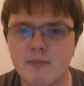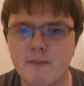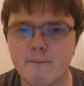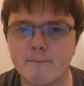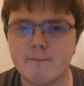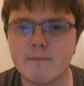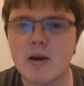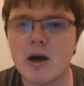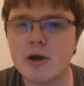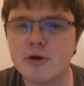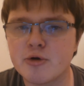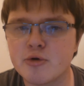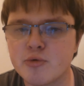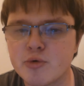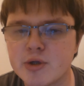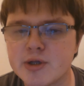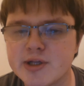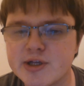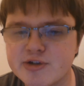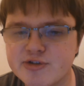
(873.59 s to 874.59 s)
Modern
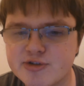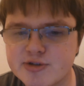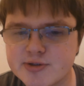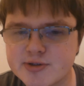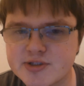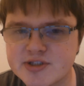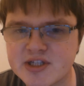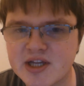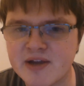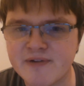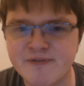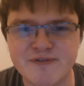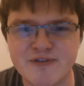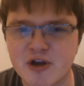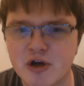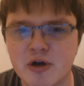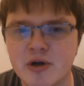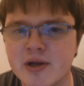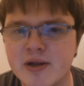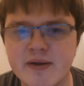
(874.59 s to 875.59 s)
religions, if
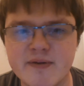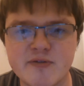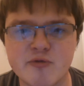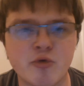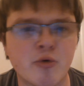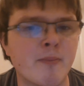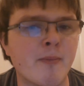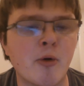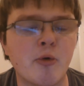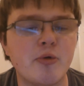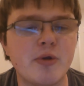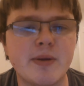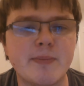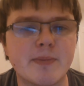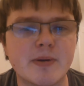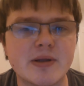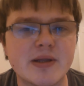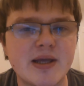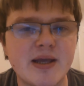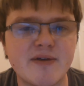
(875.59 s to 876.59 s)
they're remotely
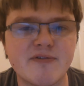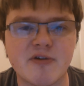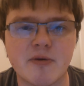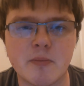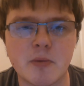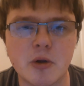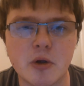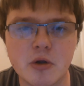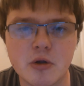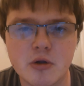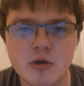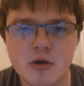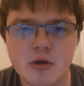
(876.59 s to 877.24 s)
believable,